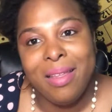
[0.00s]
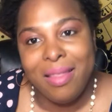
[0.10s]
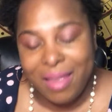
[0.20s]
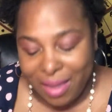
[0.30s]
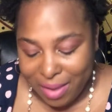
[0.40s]

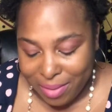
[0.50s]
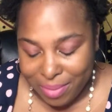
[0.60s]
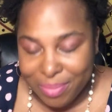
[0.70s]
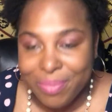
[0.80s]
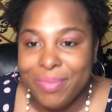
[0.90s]
Thank you
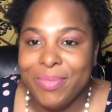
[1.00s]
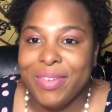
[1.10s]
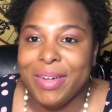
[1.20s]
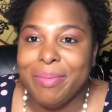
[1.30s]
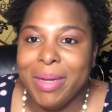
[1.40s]

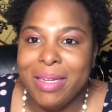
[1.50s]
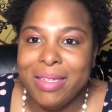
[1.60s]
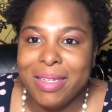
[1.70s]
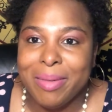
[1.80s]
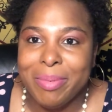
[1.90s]
very
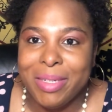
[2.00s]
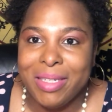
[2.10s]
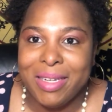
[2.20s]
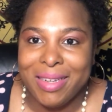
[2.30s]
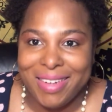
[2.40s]
much. I
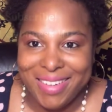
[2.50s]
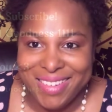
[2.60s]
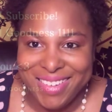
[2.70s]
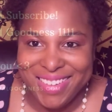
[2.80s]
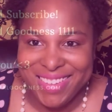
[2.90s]
appreciate
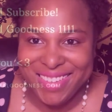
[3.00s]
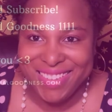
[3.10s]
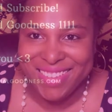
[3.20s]
it.